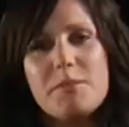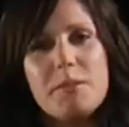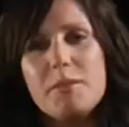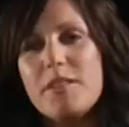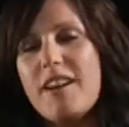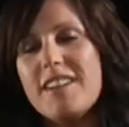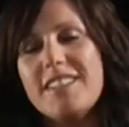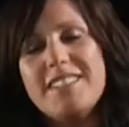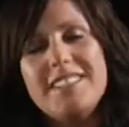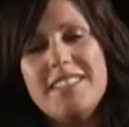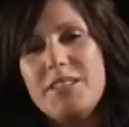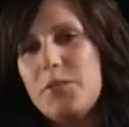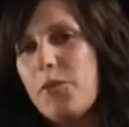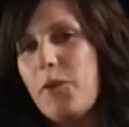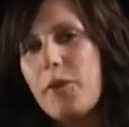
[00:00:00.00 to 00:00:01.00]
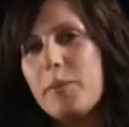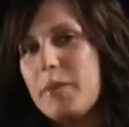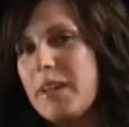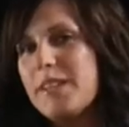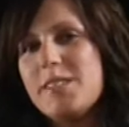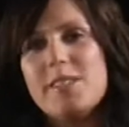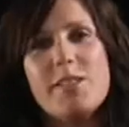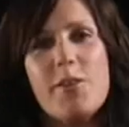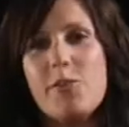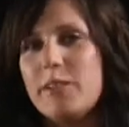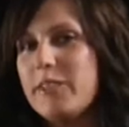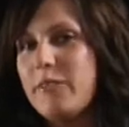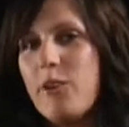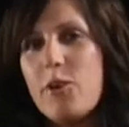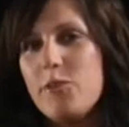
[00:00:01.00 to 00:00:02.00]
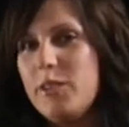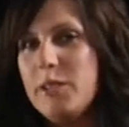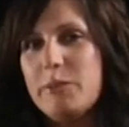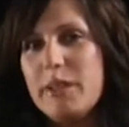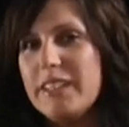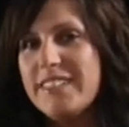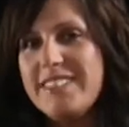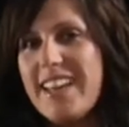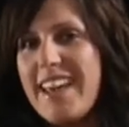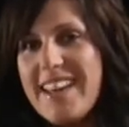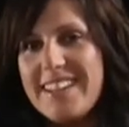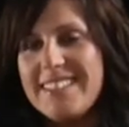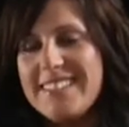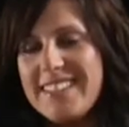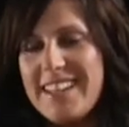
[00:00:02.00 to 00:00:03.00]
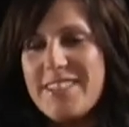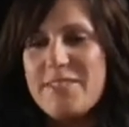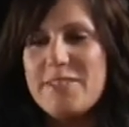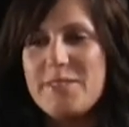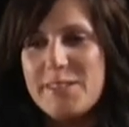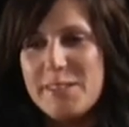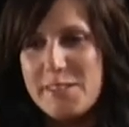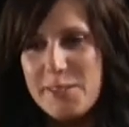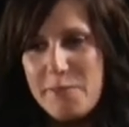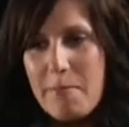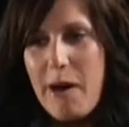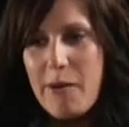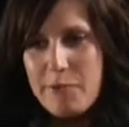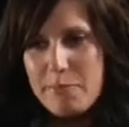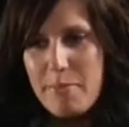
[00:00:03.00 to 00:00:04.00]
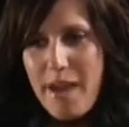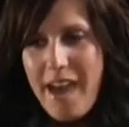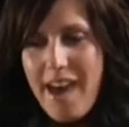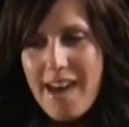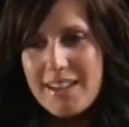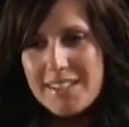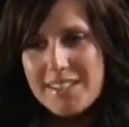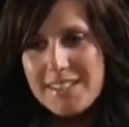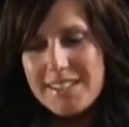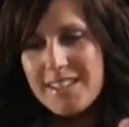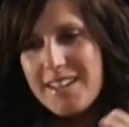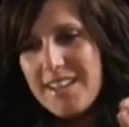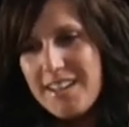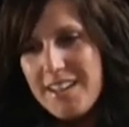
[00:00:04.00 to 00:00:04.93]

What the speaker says: We were on a detour because the only road that we could take to get through this little mountain pass